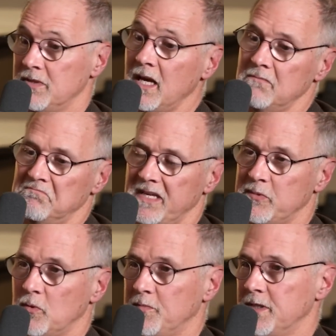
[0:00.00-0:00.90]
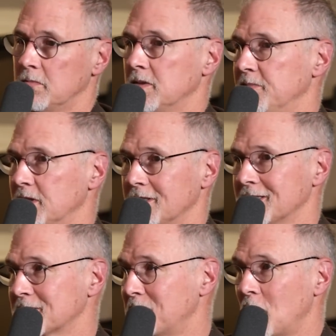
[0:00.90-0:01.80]
yeah, maybe we'll be able to build a
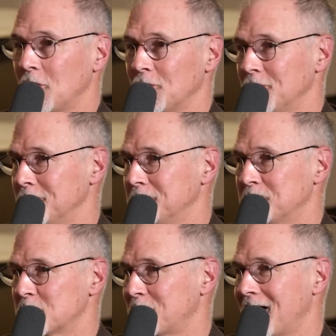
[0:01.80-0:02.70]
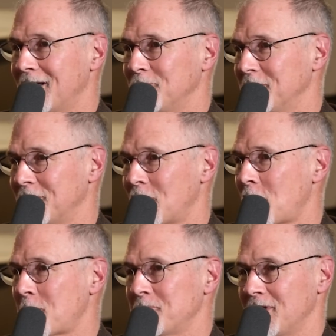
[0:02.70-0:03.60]
smaller Spot with an
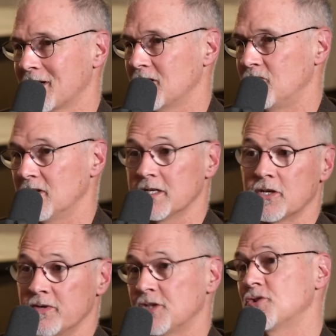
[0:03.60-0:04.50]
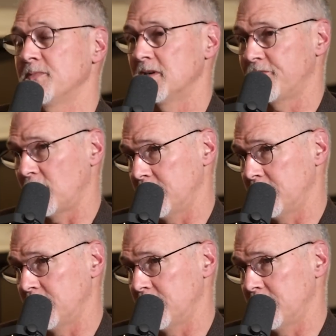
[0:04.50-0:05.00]
arm that could really go get your beer for